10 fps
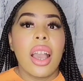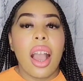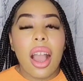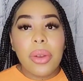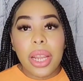
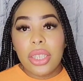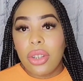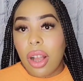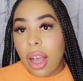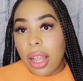All right,
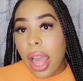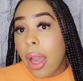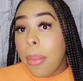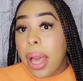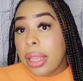y'all,
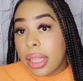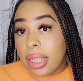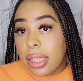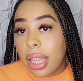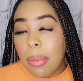how about
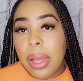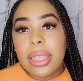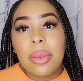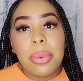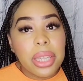this? I'm about
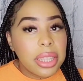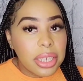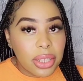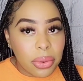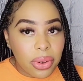to put
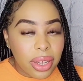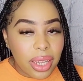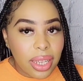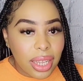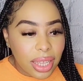this
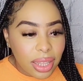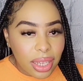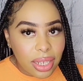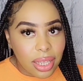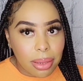on and
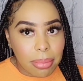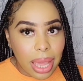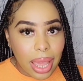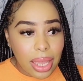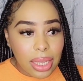then come
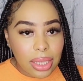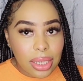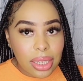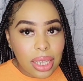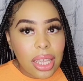back.
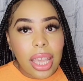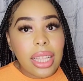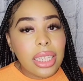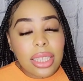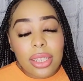And
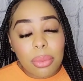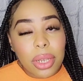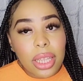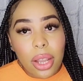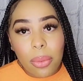this is
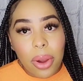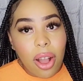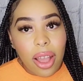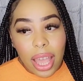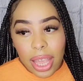really a
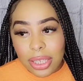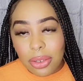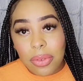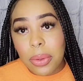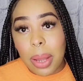raw ass
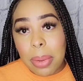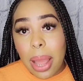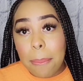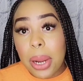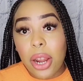review. I'm
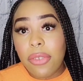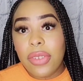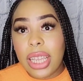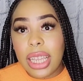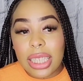not
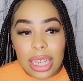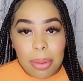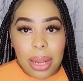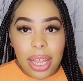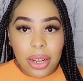perfect. I'm
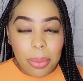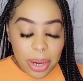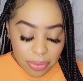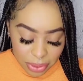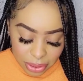not no
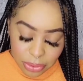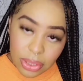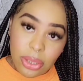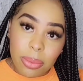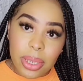perfect
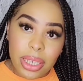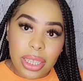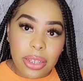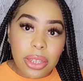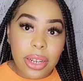YouTuber,
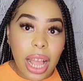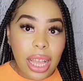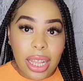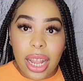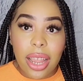so you're not
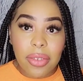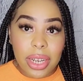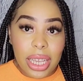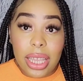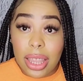gonna ever
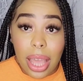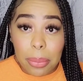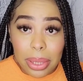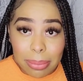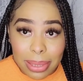get that
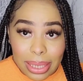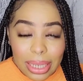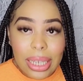with me.